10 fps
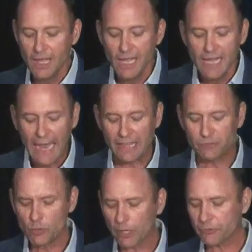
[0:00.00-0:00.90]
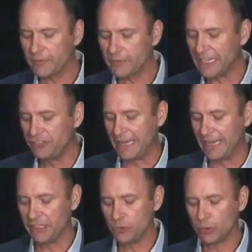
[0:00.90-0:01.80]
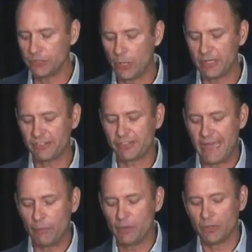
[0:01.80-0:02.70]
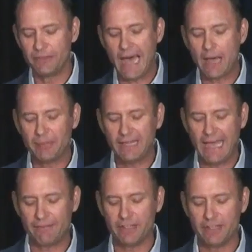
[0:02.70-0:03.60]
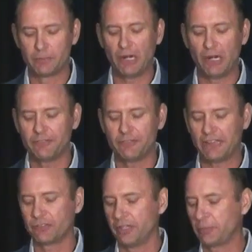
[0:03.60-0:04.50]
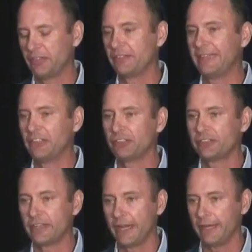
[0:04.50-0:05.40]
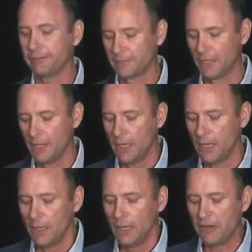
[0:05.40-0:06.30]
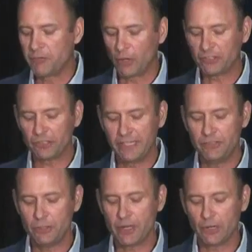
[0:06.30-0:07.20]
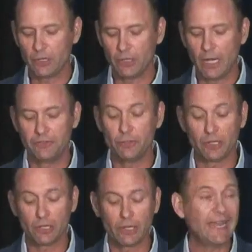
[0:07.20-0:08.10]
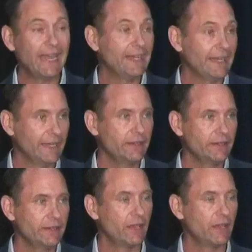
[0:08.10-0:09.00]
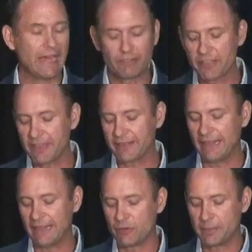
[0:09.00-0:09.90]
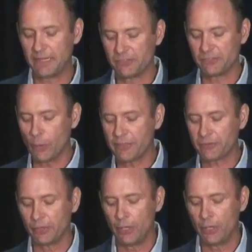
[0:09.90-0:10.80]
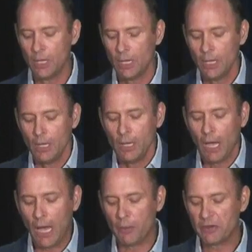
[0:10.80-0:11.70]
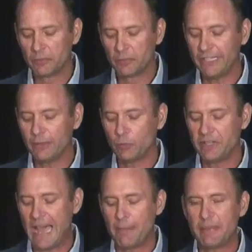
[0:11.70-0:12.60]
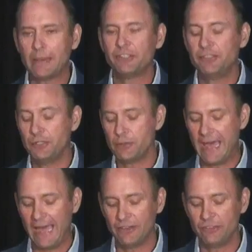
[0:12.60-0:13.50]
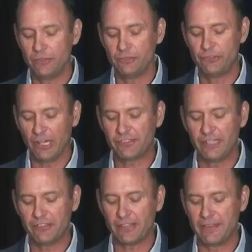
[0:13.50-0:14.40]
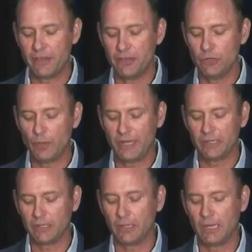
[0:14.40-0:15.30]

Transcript: As we work through the agenda, you will notice that we will not be having the Brush of Excellence presentation tonight. Unfortunately, due to Hurricane Ian and everything that everybody is going through, we really would not be able to do that justice, and the new winner,